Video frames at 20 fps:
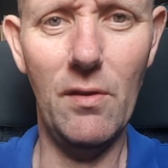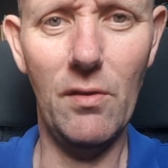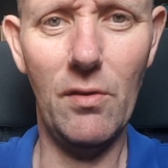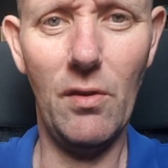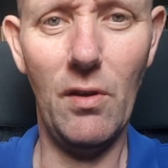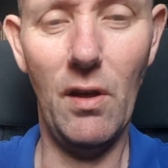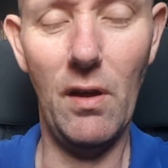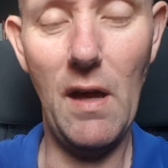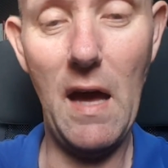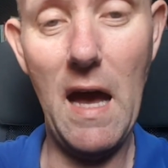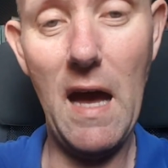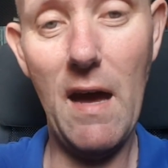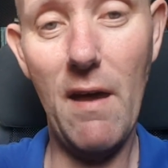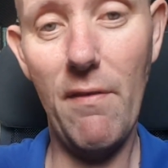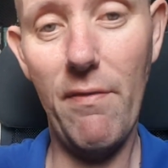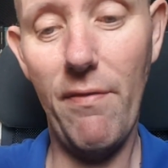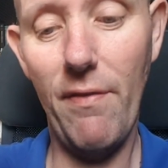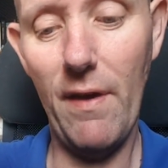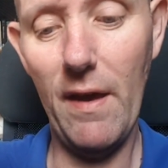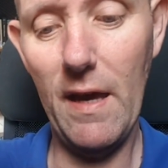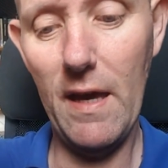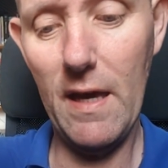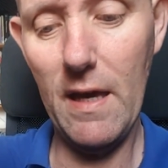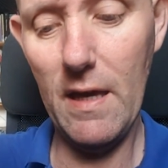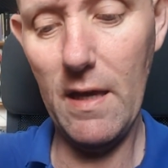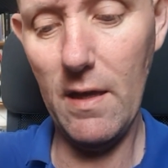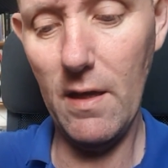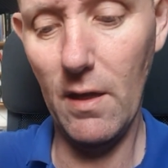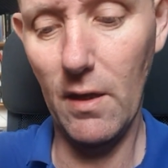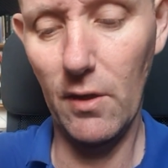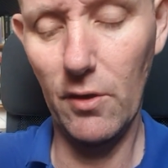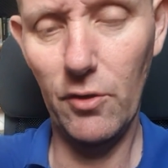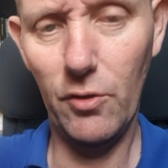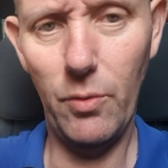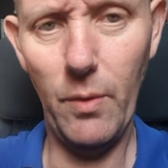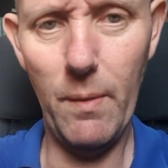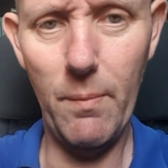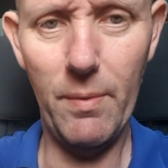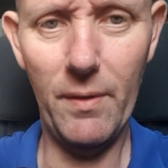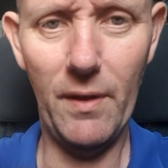It's got half a
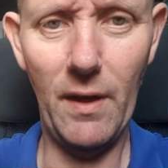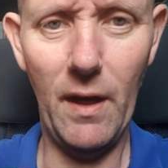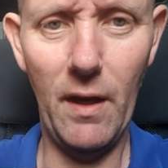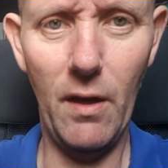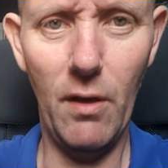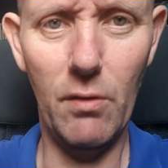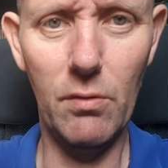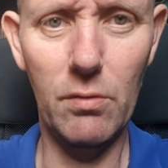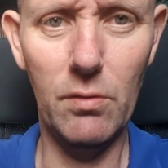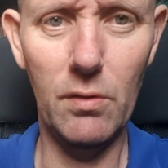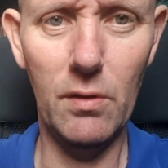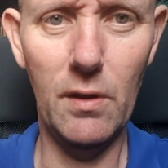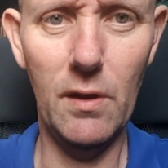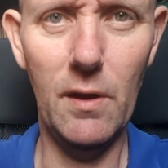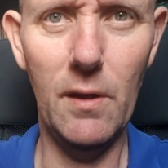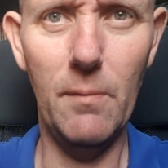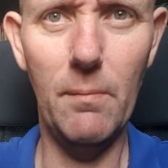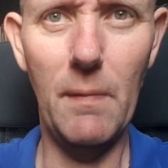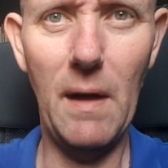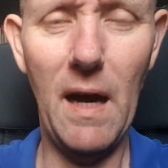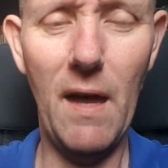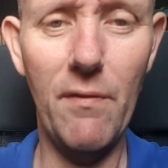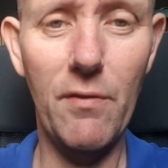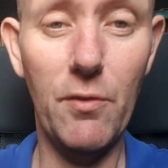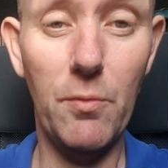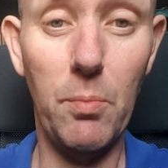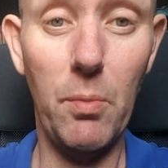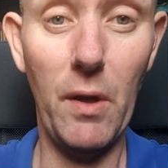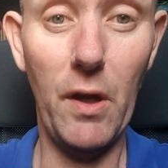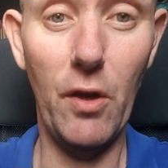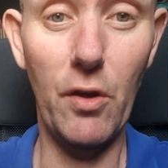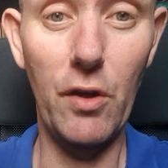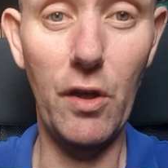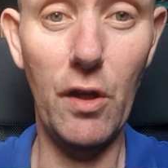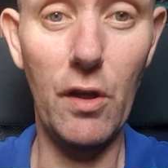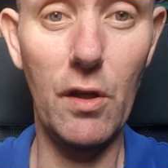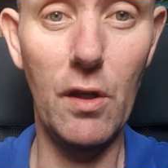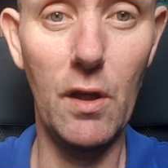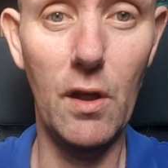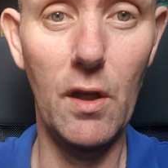sweet potato, half a spring
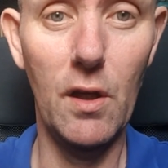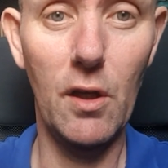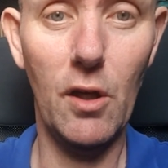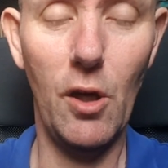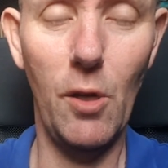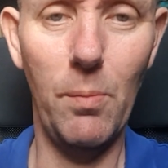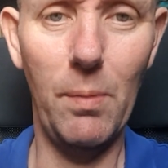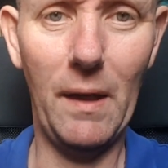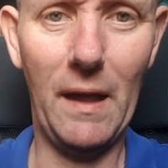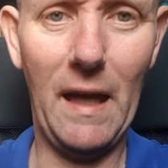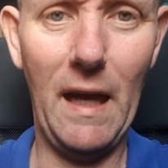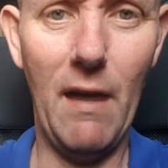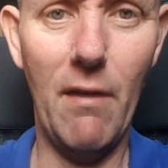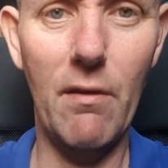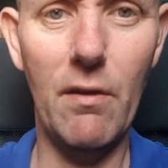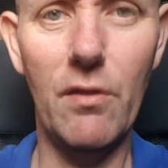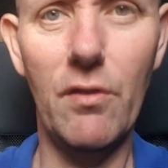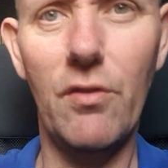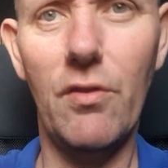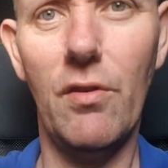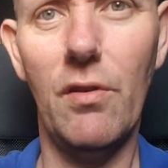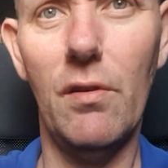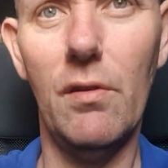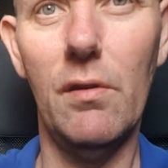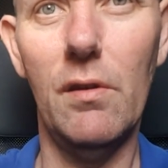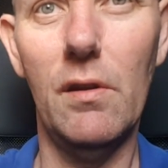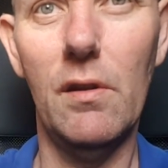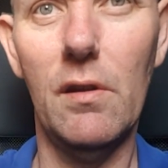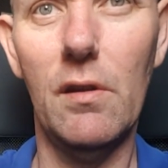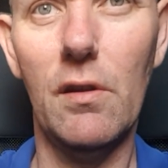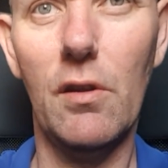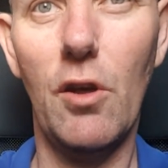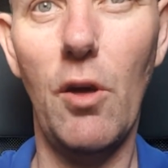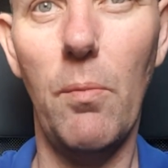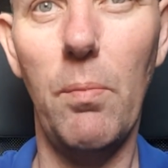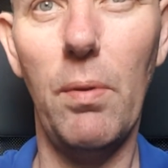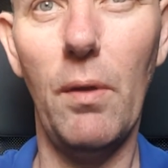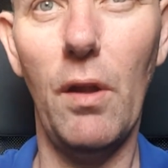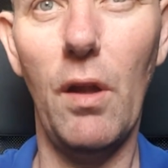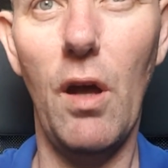onion, a couple of carrots, a
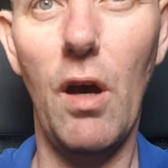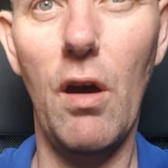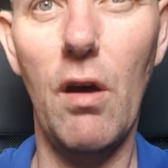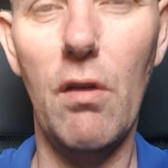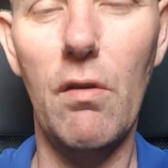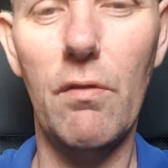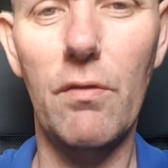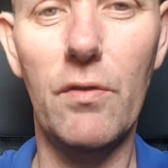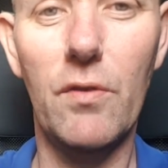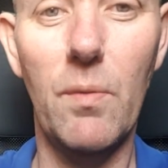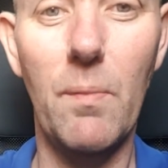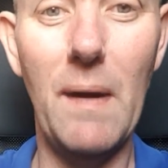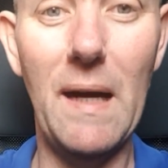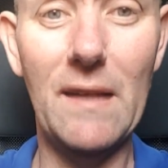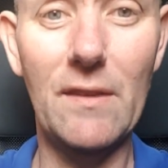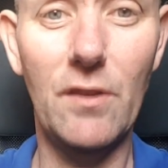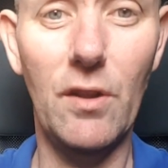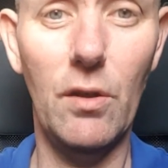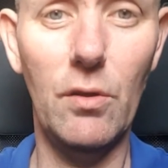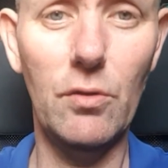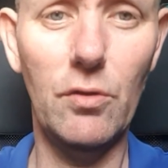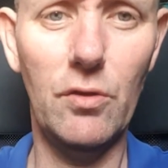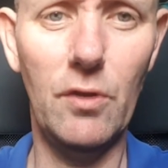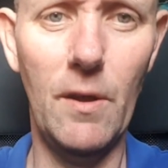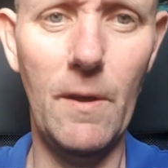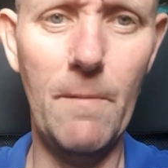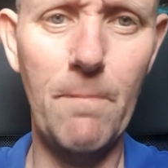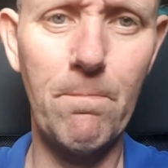couple of tomatoes.